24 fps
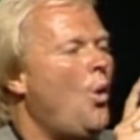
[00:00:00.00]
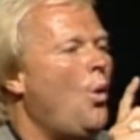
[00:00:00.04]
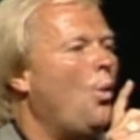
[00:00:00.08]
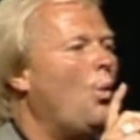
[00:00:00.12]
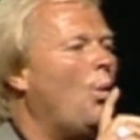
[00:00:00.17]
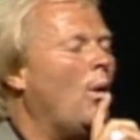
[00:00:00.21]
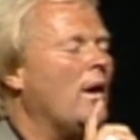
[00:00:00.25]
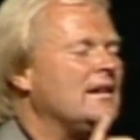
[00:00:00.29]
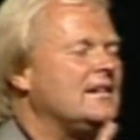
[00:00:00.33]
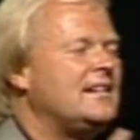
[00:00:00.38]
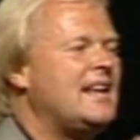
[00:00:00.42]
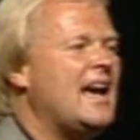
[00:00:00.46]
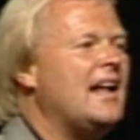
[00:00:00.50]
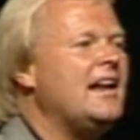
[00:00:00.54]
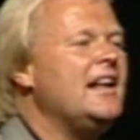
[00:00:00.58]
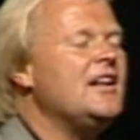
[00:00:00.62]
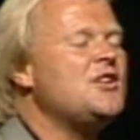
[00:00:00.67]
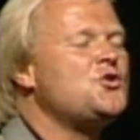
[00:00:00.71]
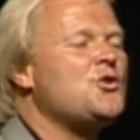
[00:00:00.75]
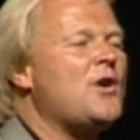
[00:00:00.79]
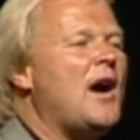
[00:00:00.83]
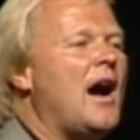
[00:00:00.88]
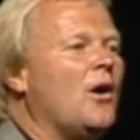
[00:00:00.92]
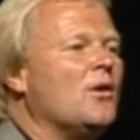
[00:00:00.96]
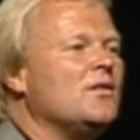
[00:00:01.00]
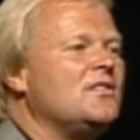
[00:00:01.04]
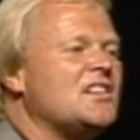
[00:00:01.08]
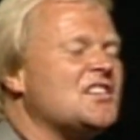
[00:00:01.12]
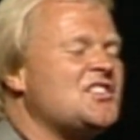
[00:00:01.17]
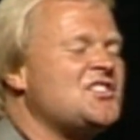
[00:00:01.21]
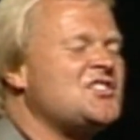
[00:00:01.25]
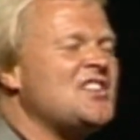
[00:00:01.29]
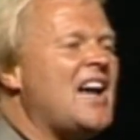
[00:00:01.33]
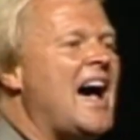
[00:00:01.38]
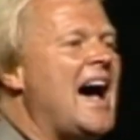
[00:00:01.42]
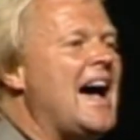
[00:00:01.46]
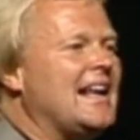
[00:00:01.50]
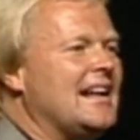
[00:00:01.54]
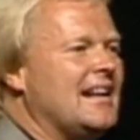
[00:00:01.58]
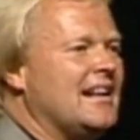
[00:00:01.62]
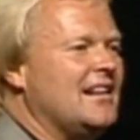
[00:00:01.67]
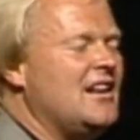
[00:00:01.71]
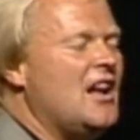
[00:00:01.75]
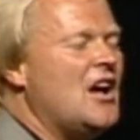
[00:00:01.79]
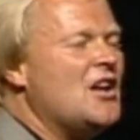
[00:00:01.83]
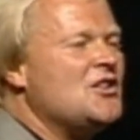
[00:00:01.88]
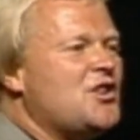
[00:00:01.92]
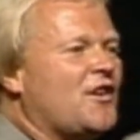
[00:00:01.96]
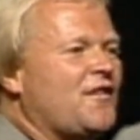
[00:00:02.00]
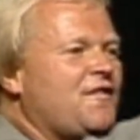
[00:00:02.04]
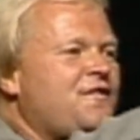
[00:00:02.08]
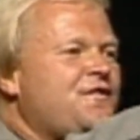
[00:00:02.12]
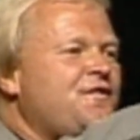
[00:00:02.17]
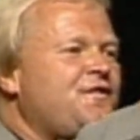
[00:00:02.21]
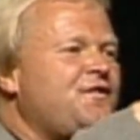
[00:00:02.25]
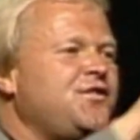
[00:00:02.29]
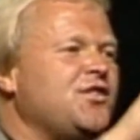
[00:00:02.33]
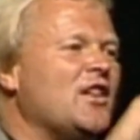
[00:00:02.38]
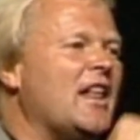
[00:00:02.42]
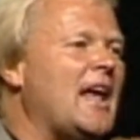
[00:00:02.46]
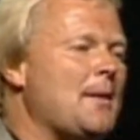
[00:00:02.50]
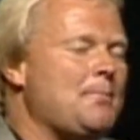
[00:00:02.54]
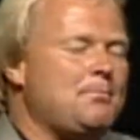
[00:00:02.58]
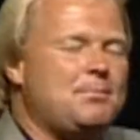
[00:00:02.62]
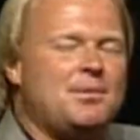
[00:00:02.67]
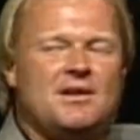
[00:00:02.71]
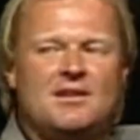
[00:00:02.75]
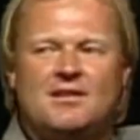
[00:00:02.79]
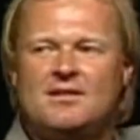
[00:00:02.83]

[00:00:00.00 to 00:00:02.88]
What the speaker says: When Kenny Trout decided to flip